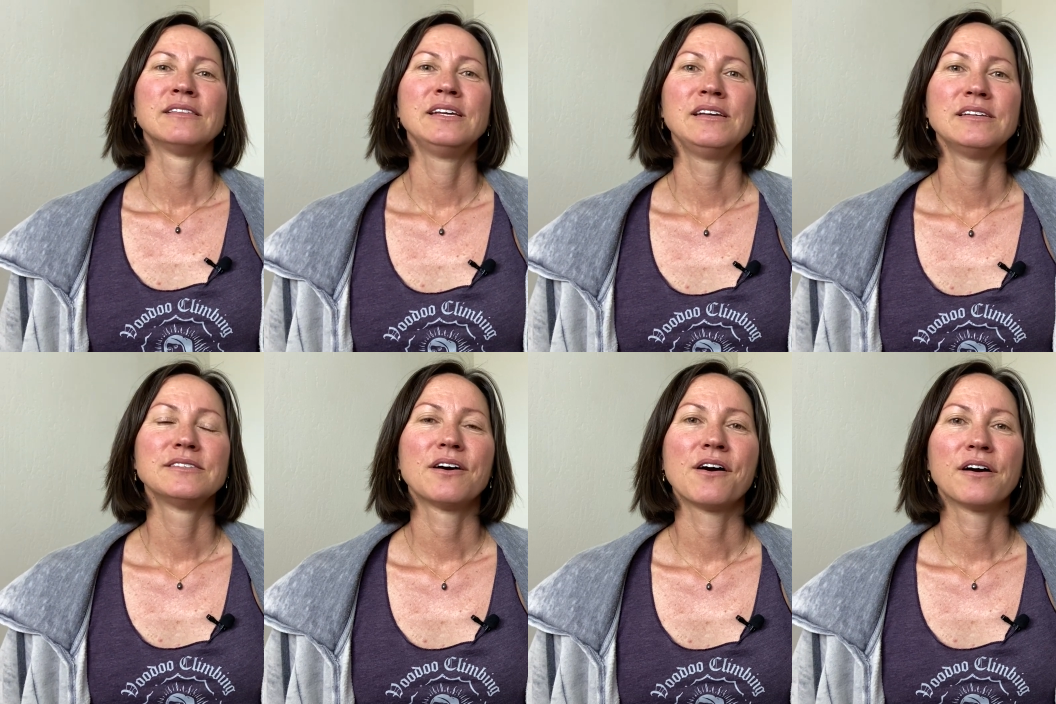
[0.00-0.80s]

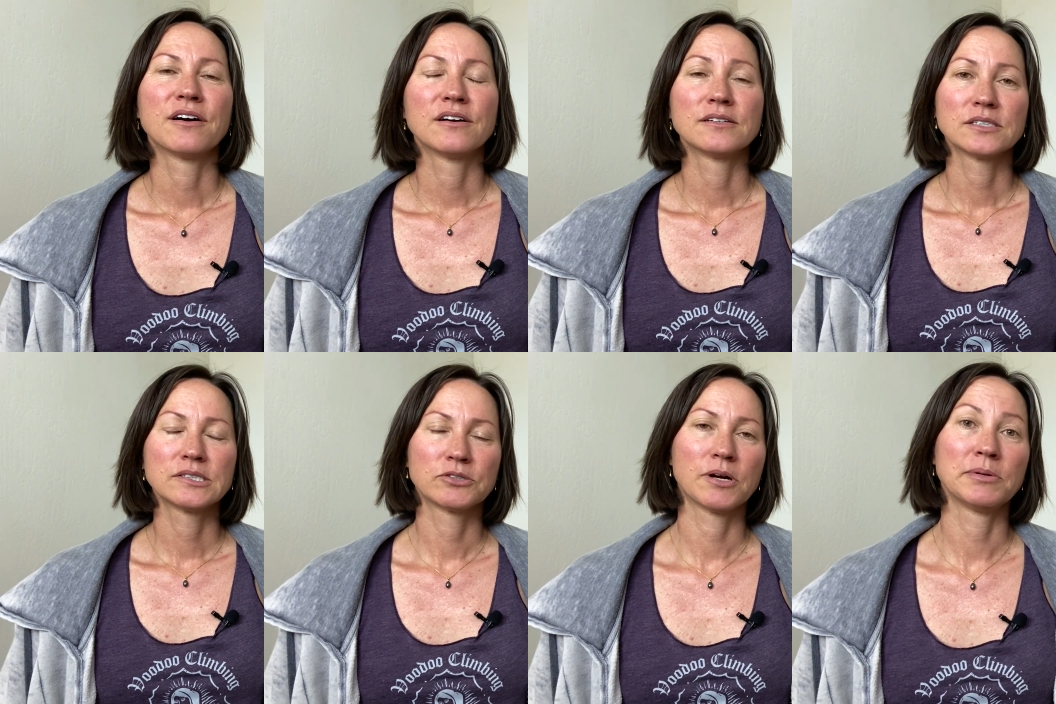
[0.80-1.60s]
These are
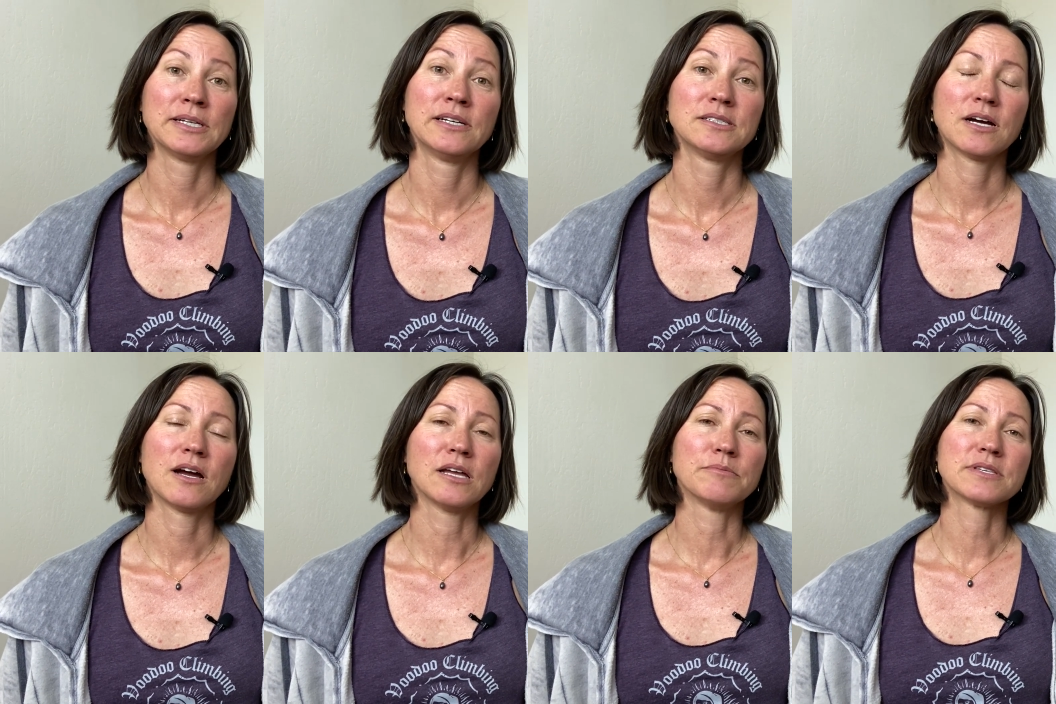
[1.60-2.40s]
troubling
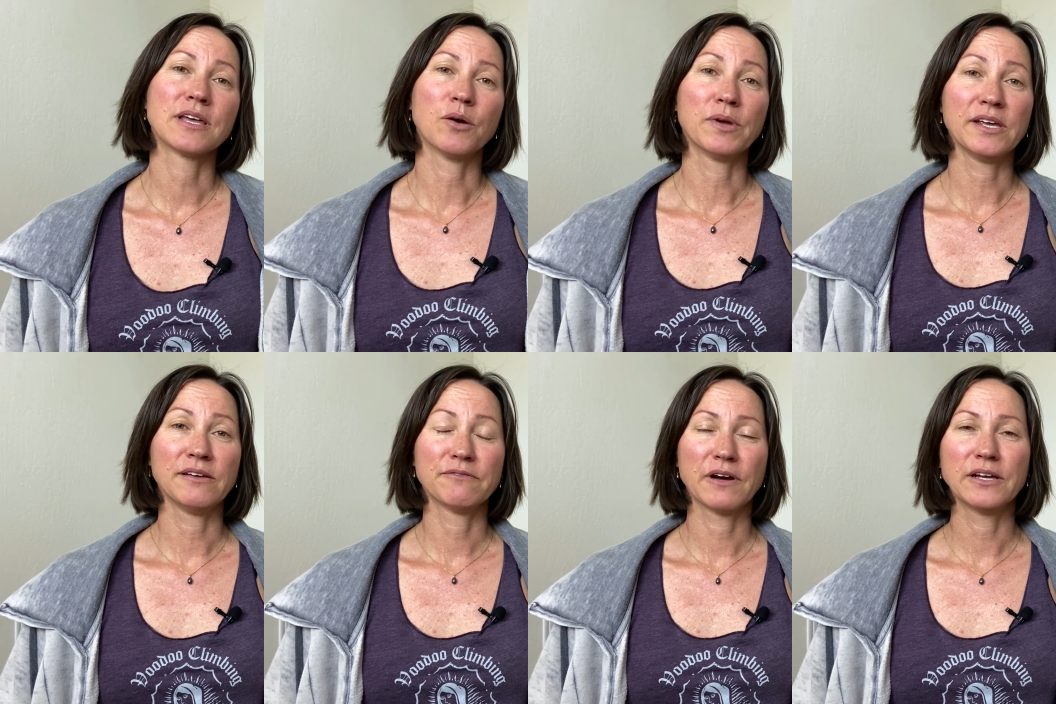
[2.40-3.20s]
times that
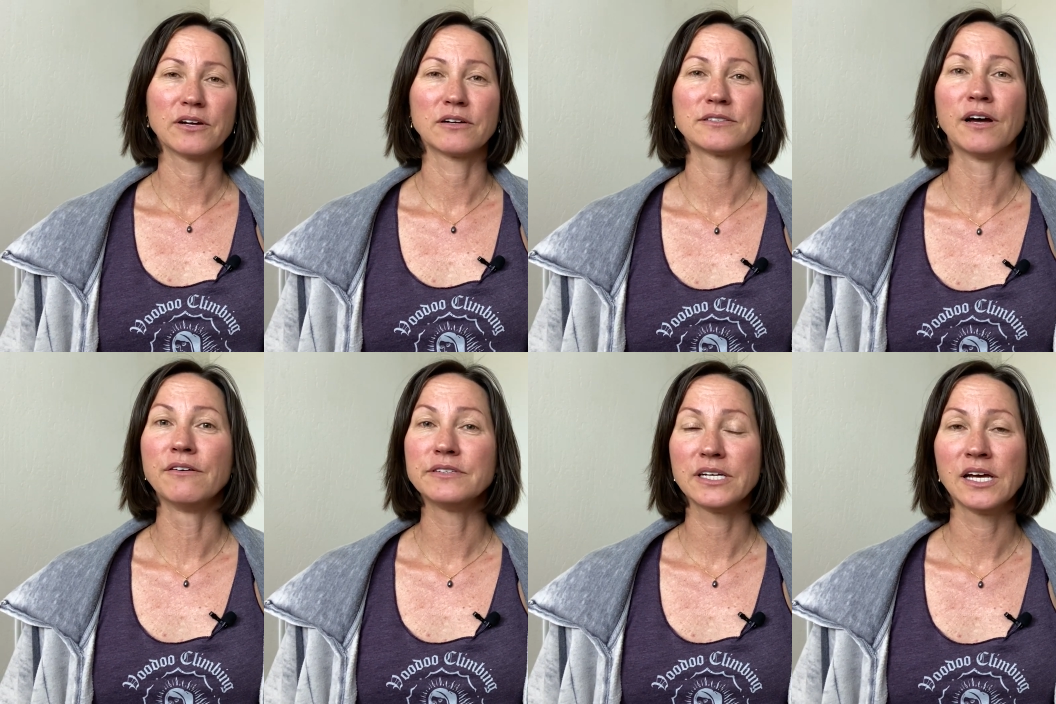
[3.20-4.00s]
we find
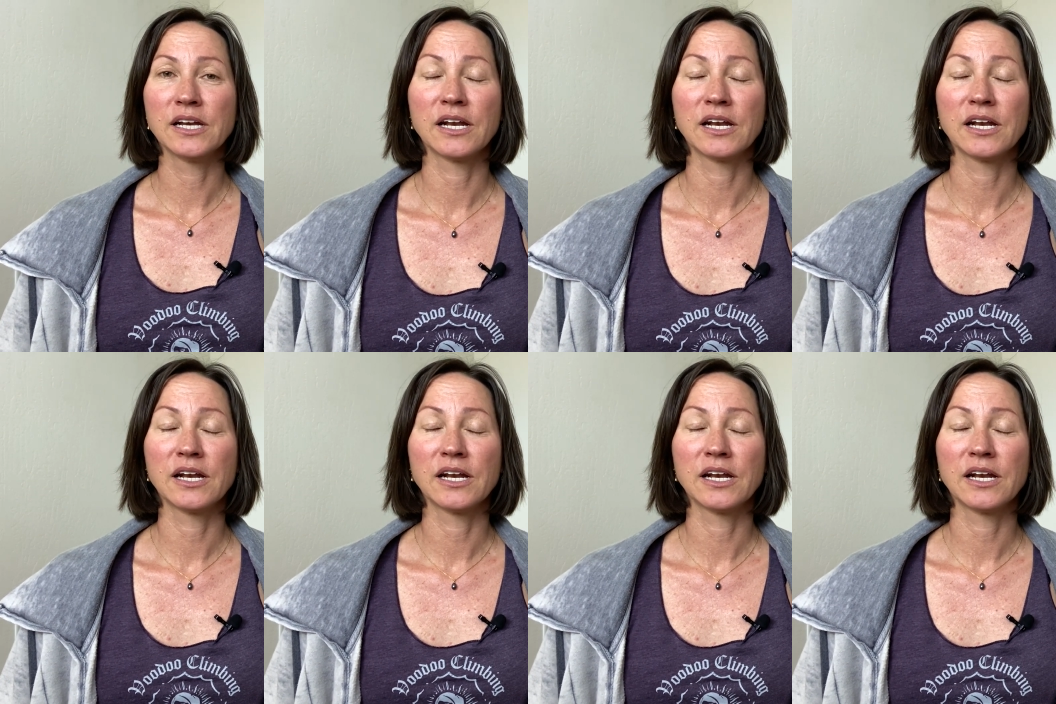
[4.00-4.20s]
ourselves in,